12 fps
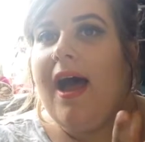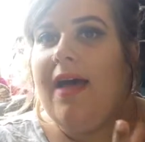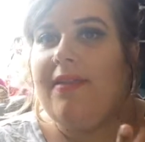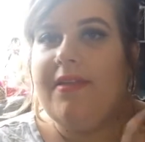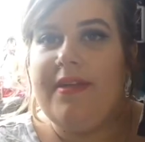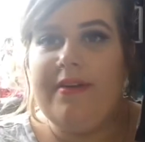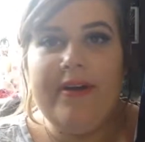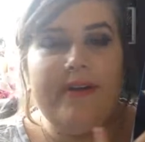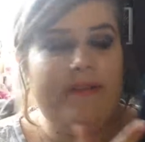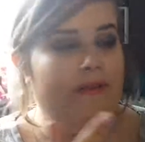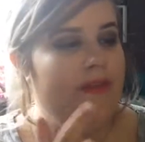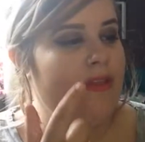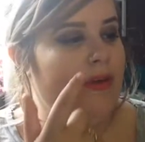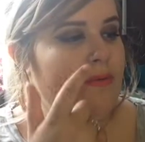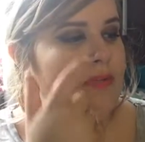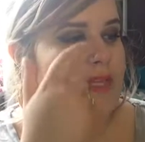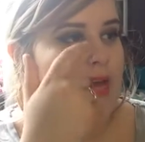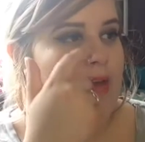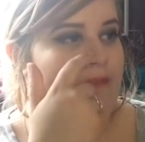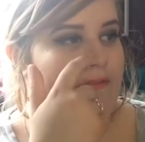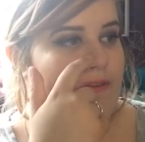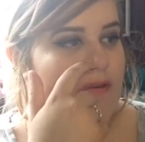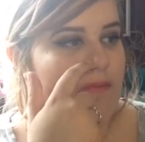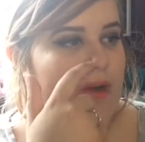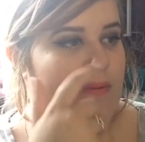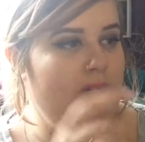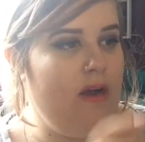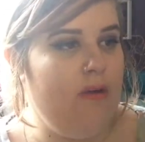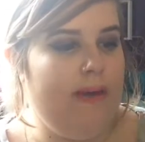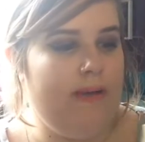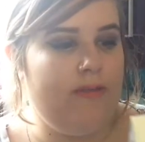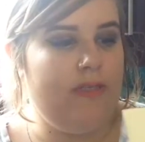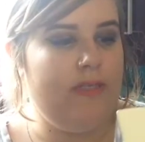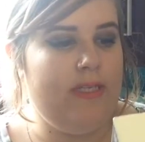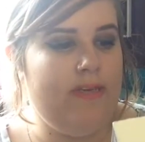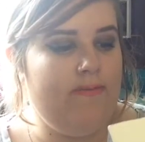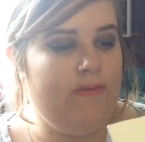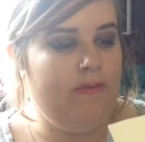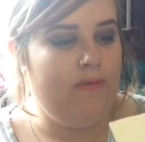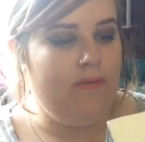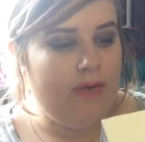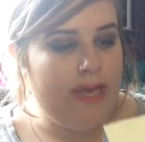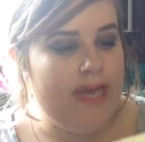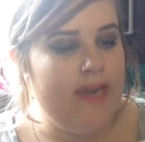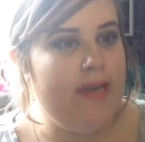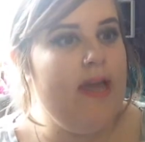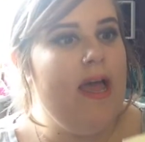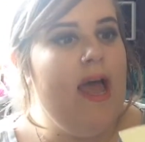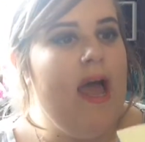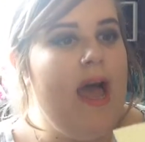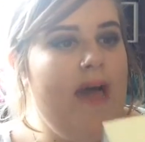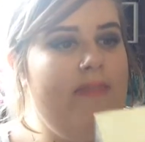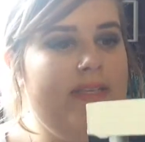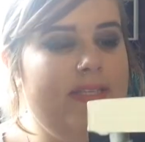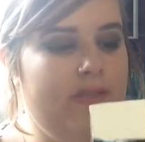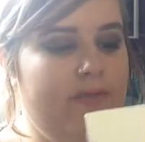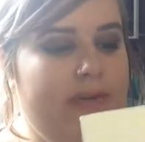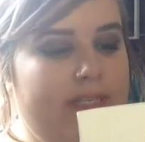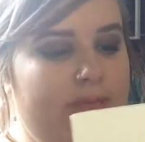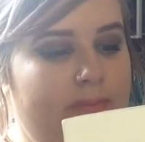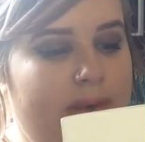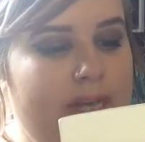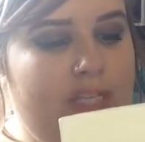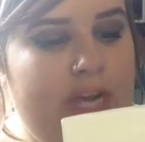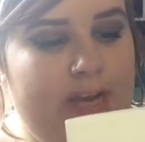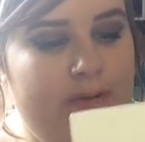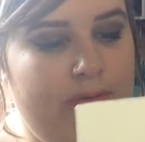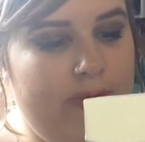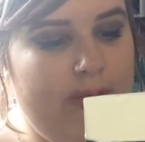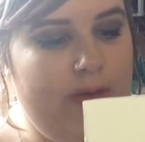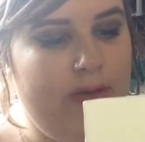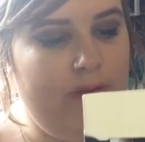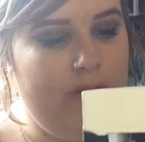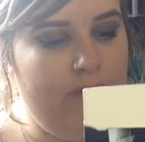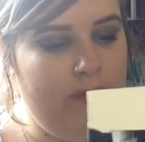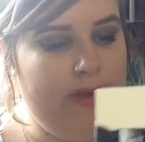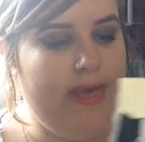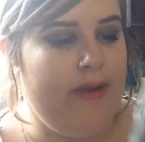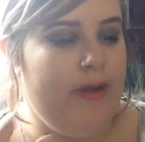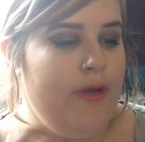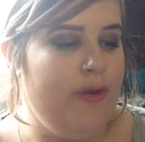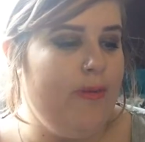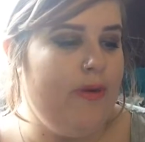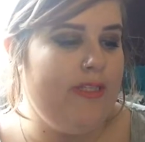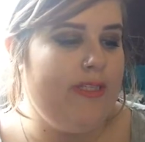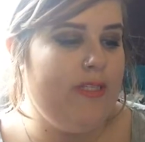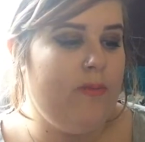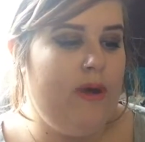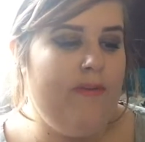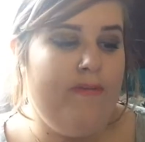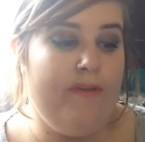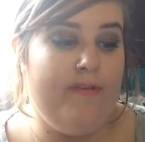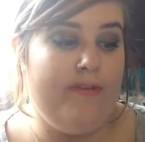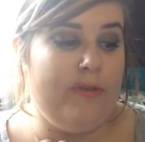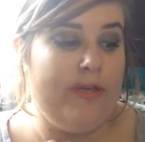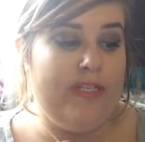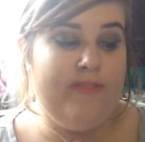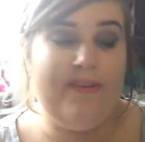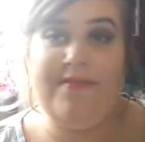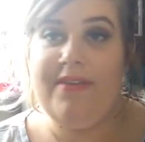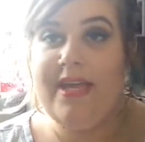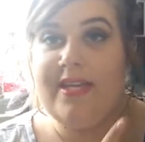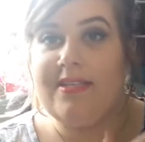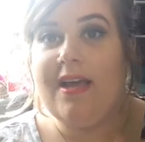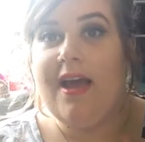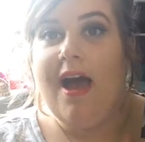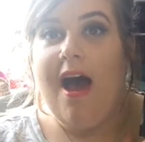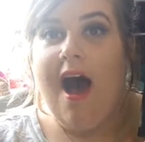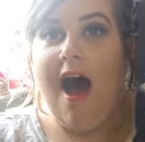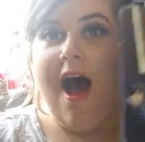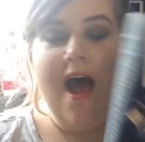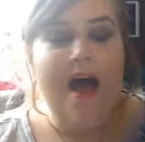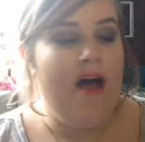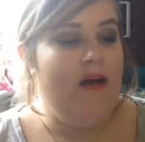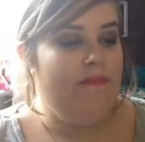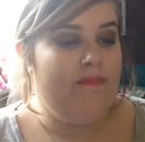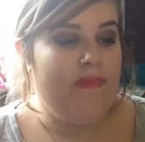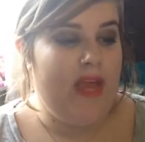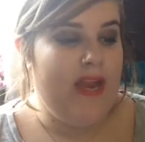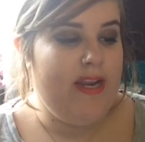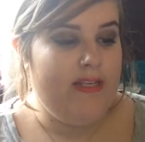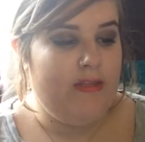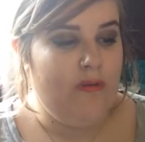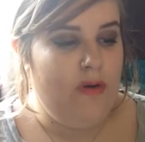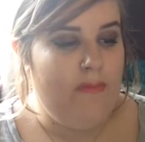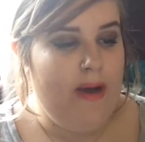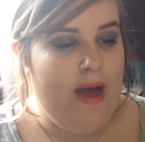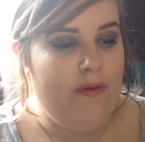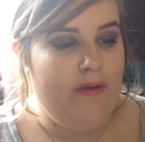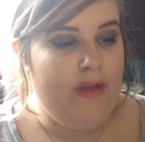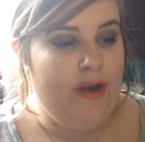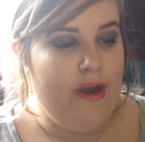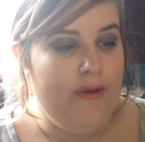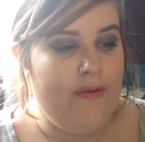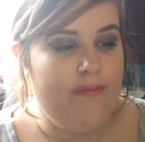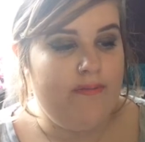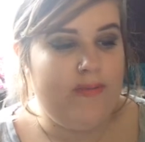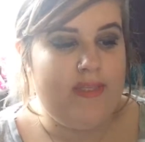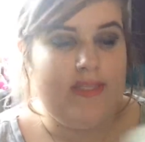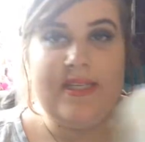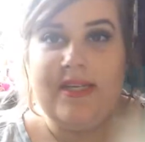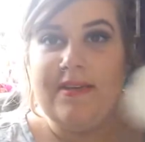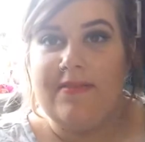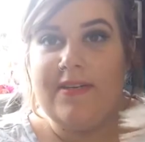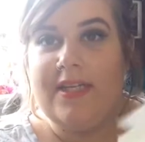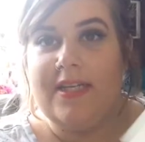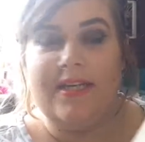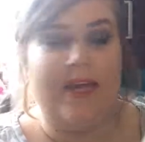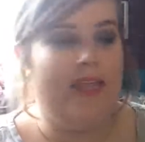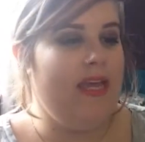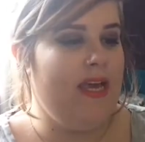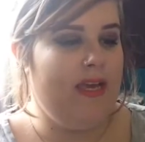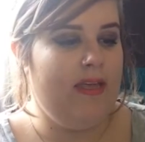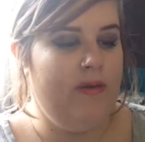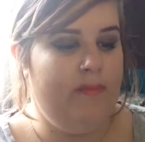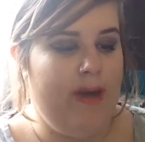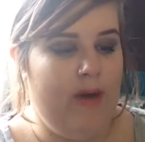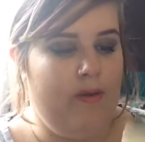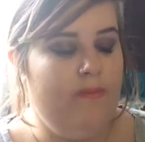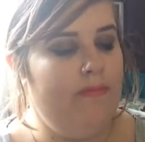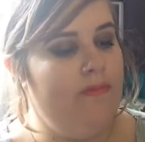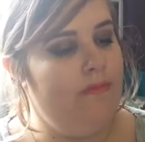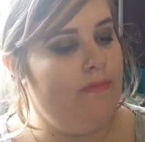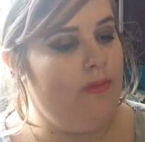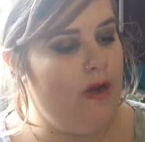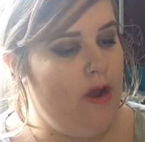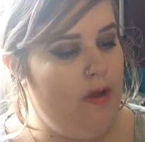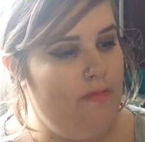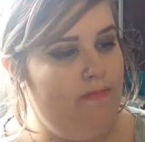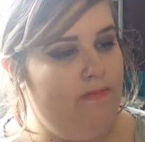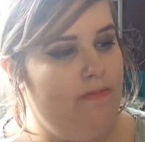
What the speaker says: And The Theory of Everything was a film coming out about Stephen Hawking, and this is written by Jane Hawking, who was his wife for over 25 years. And it's all about, you know, Stephen, I think, and about, you know,